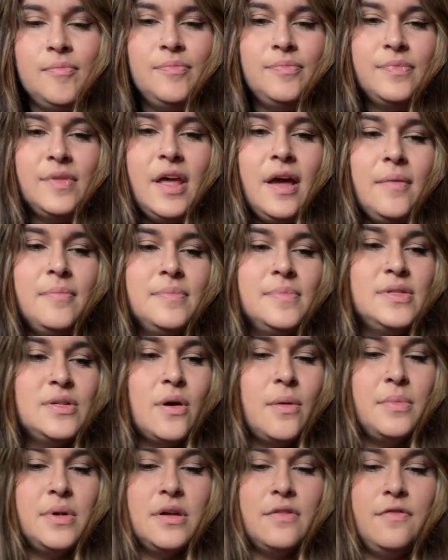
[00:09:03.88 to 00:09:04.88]
Yeah,
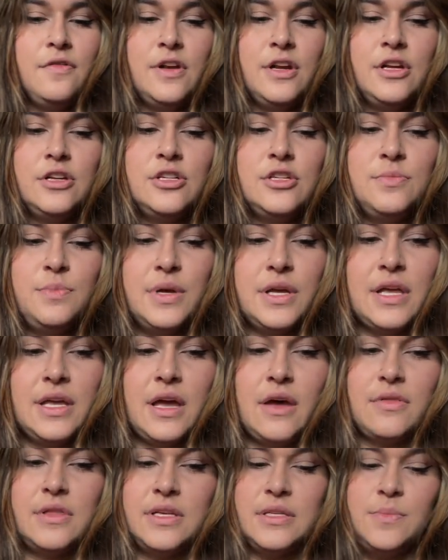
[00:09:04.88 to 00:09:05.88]
so I'm gonna finish picking
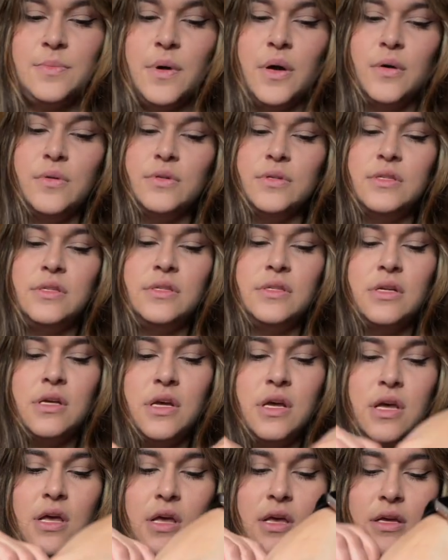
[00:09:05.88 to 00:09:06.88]
out these bones.
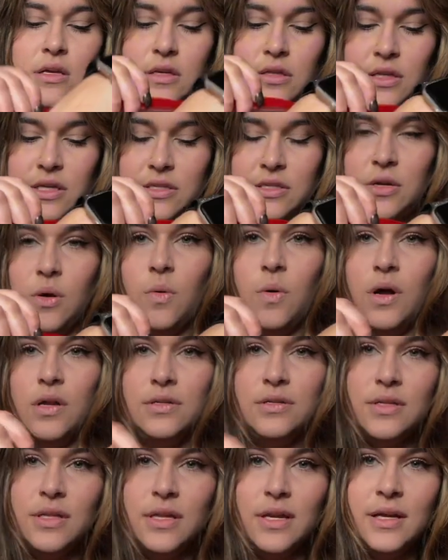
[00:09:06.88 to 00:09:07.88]
Let's go on
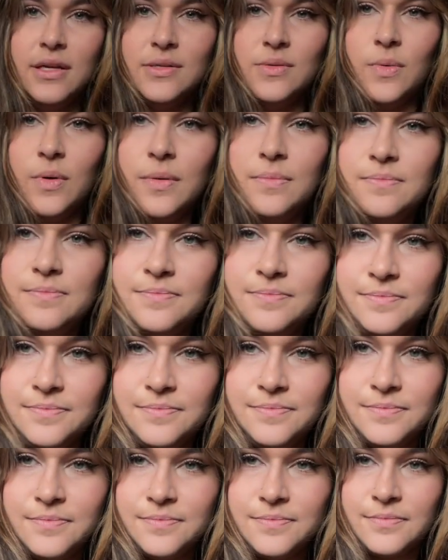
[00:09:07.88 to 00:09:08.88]
to the next one.
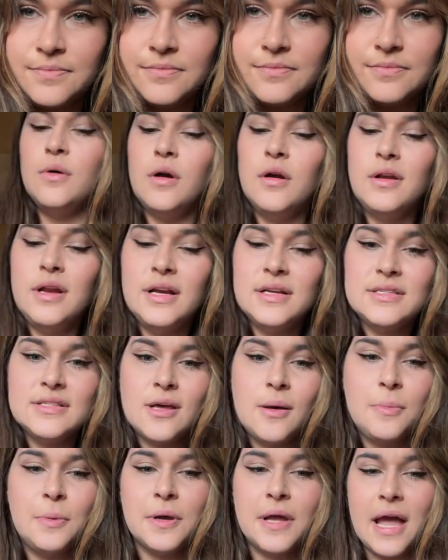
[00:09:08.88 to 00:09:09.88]
For our next
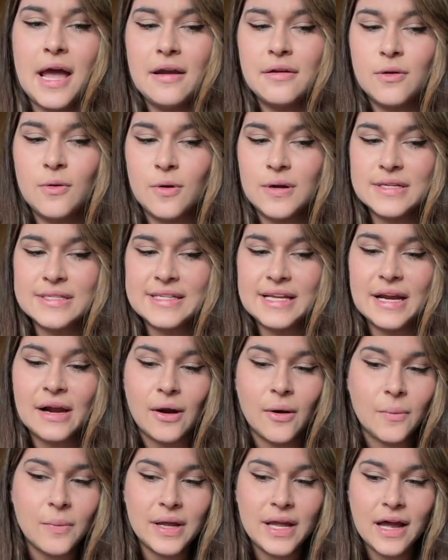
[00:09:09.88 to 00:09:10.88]
couple categories
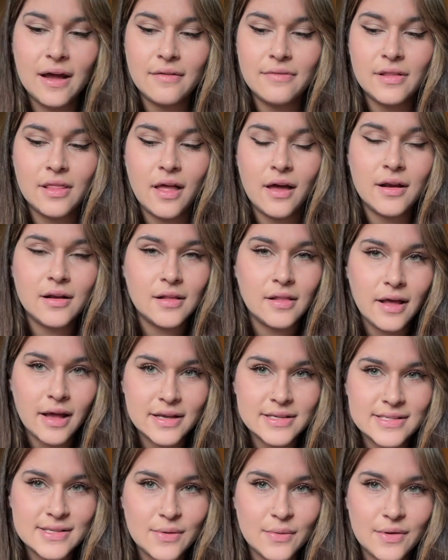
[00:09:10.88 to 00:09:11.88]
here, we have a lot of
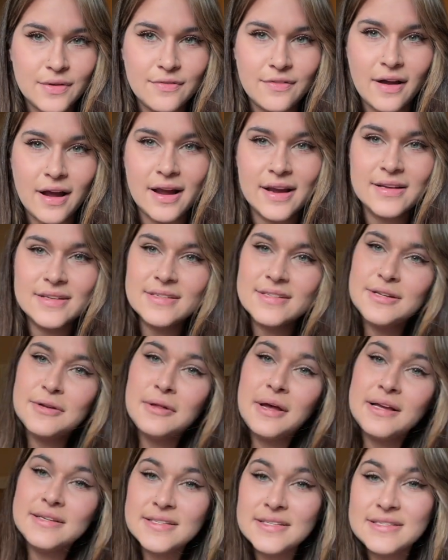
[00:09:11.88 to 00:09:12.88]
glass that we find.
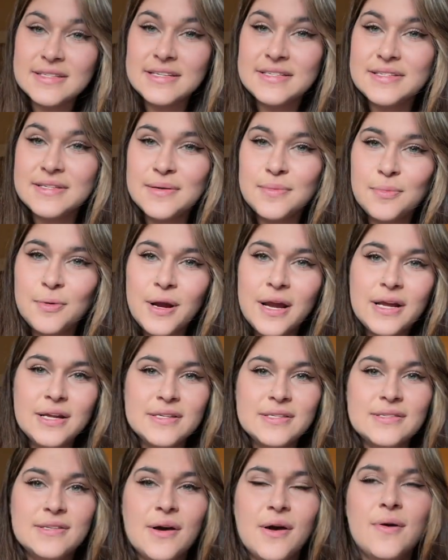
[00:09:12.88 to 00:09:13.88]
Glass is easy to break,
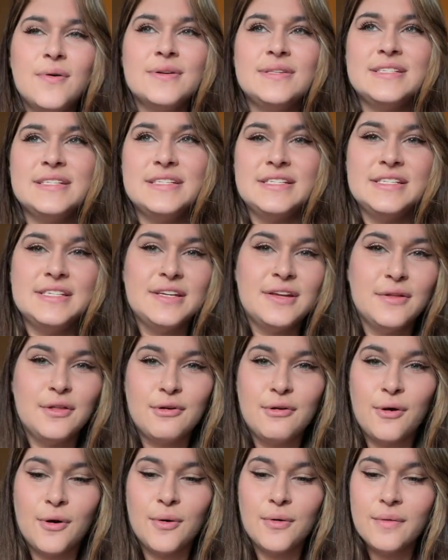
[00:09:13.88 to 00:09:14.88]
so it's easy to
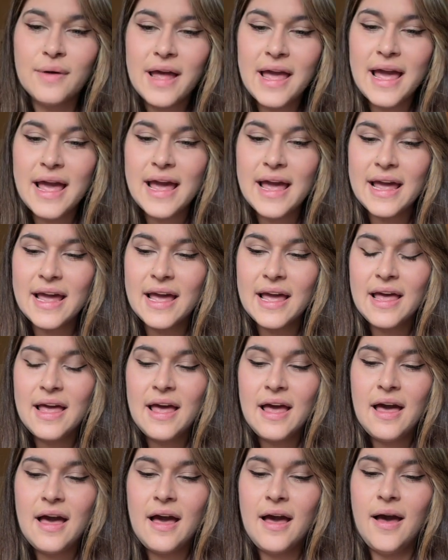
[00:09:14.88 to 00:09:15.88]
throw away.
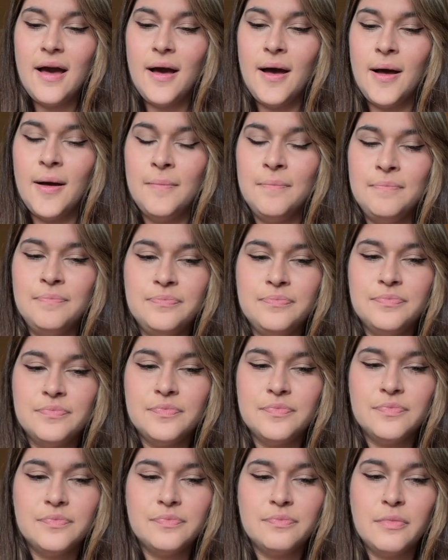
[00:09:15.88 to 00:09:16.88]

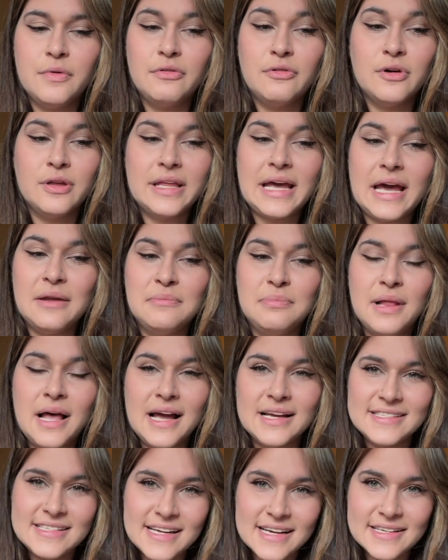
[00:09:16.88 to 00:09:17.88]
Before they had
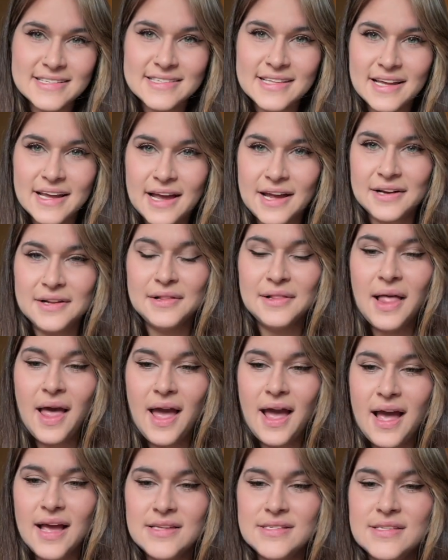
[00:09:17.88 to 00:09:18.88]
plastics, they had
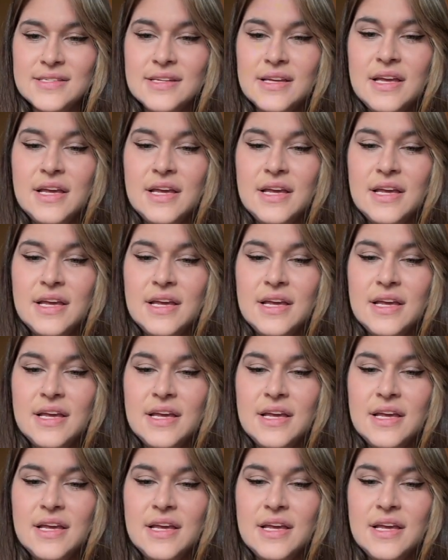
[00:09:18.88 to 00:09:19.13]
glass.